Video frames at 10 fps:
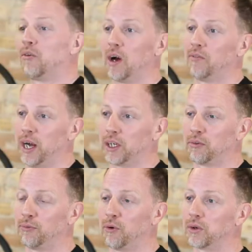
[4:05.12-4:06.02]
ground
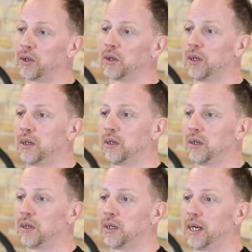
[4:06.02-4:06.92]
reaction force.
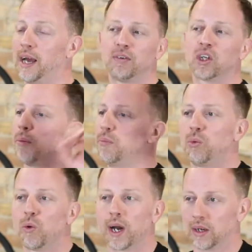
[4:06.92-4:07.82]
Every time you
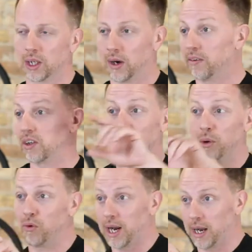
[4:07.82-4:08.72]
walk outside, every time
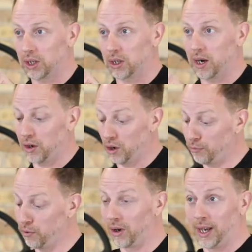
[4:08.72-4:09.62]
you run outside, your
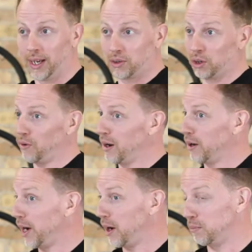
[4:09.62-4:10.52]
foot leaves the ground
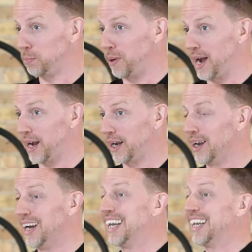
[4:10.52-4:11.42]
and comes back.
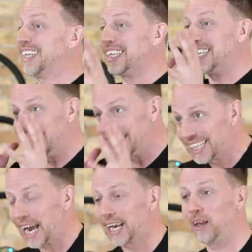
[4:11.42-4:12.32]
This is
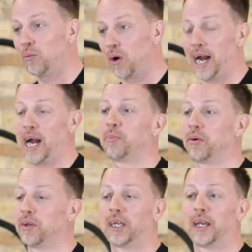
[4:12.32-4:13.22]
exactly what
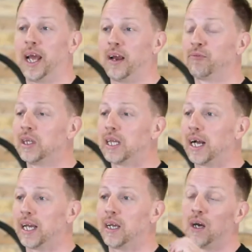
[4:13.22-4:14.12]
happens in
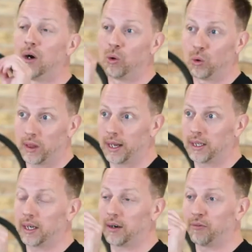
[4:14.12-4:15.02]
everyday
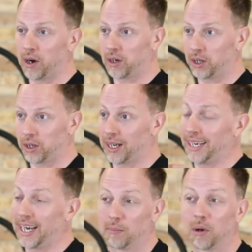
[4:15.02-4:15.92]
authentic function, in the
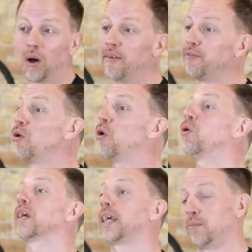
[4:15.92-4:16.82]
game of life
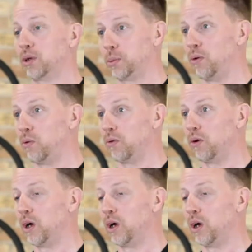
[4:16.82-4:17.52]
or the game of sport.